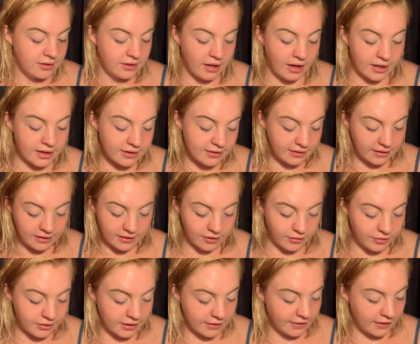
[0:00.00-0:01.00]
Honestly, the
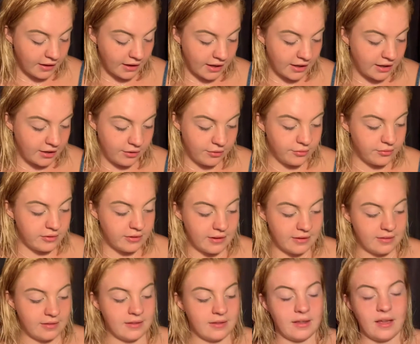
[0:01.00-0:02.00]
only thing I use
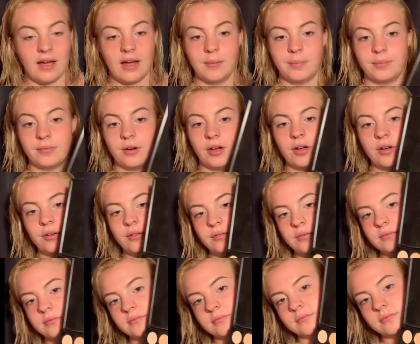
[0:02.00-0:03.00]
is the top row,